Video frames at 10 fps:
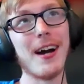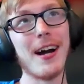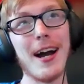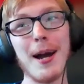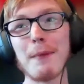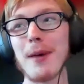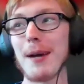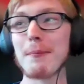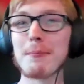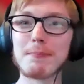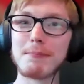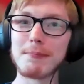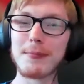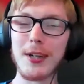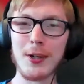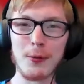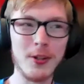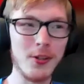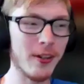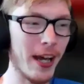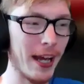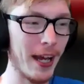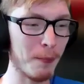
I, I'm I'm an original guy.